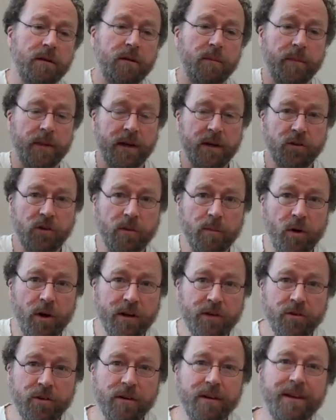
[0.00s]
diminishing
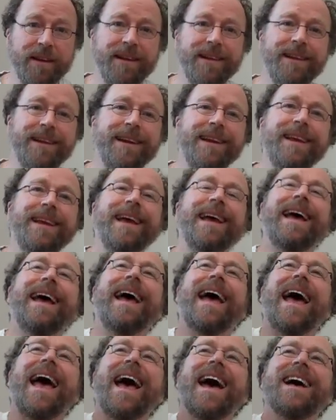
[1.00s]
marginal utility,
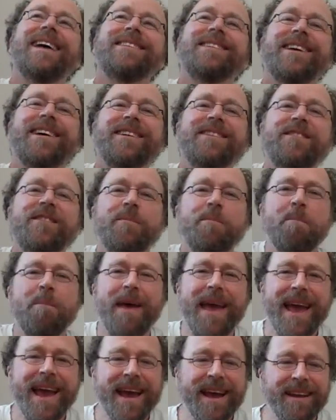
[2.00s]
as a
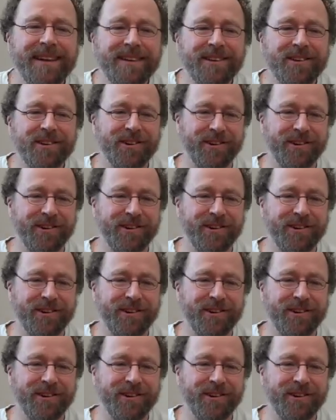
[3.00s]
demand